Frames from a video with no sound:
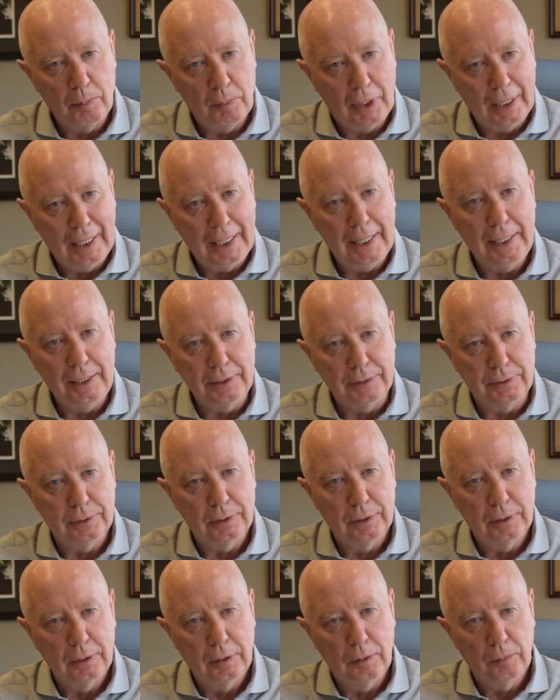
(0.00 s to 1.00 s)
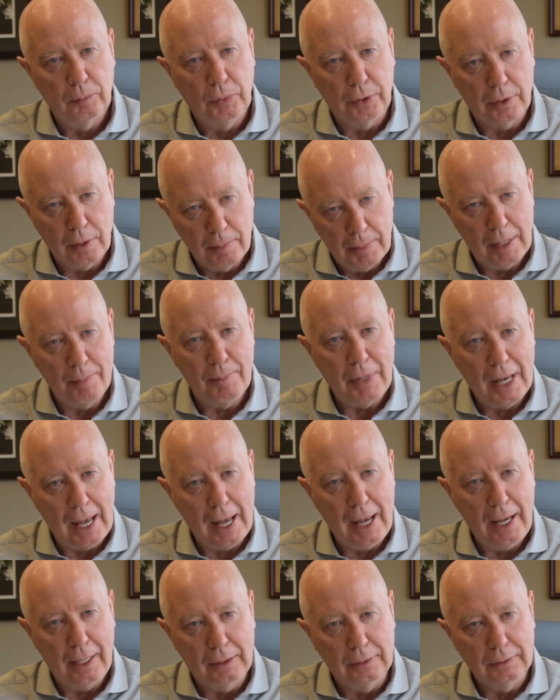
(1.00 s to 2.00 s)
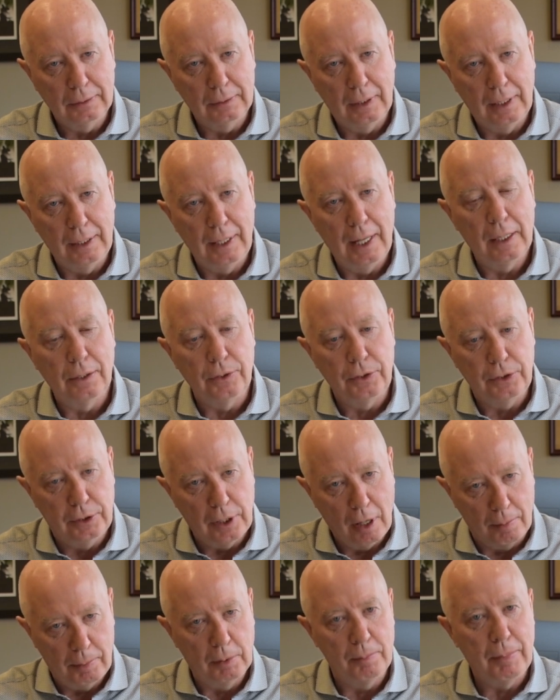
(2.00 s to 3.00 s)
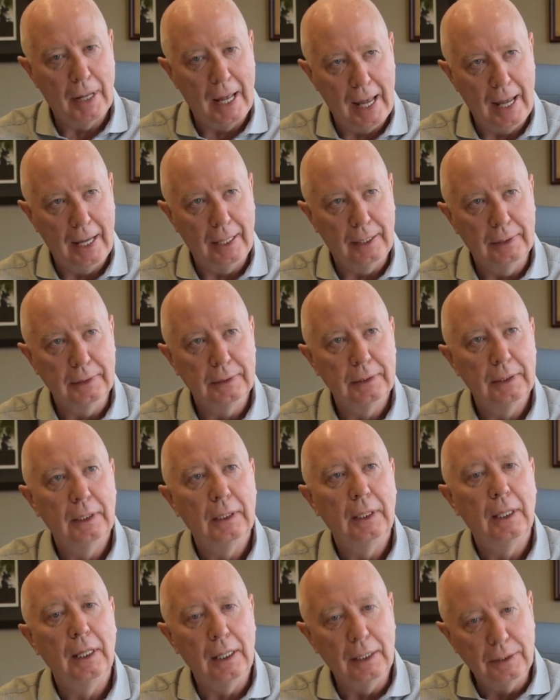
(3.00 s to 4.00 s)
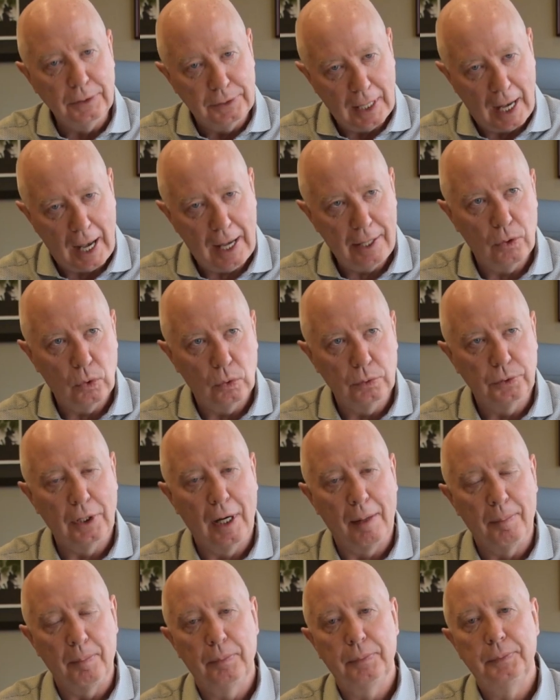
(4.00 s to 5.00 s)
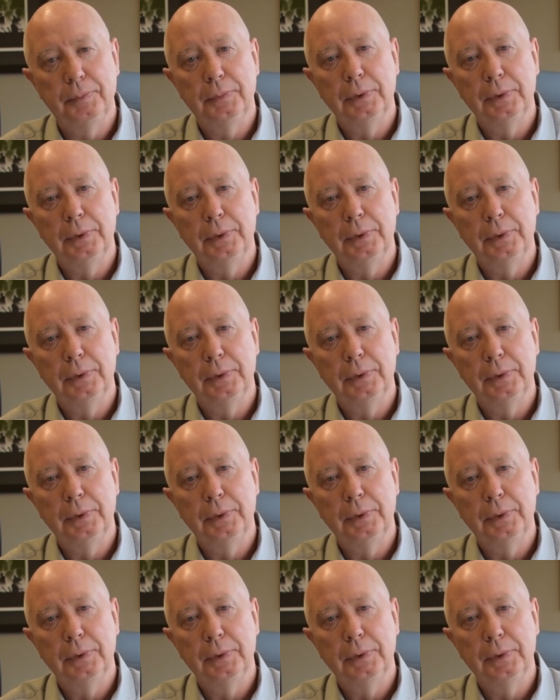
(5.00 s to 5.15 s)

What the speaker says: please put them in a bag and then double bag and tie those up